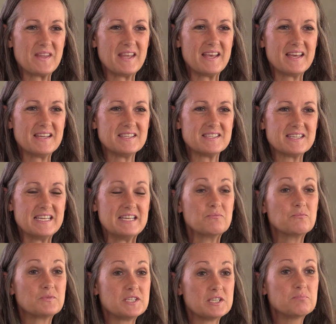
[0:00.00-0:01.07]
And
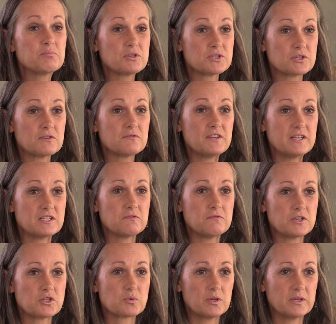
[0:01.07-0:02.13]
it did preserve the
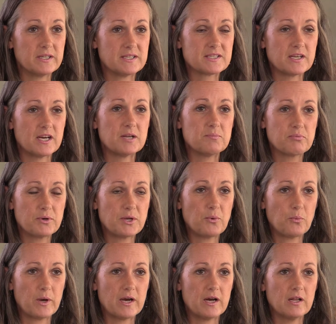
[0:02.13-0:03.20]
individual inside pretty
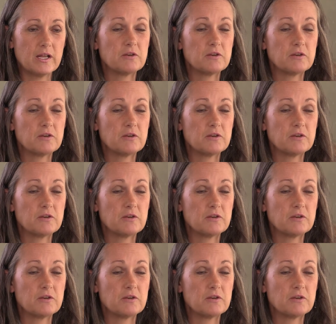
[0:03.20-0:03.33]
well.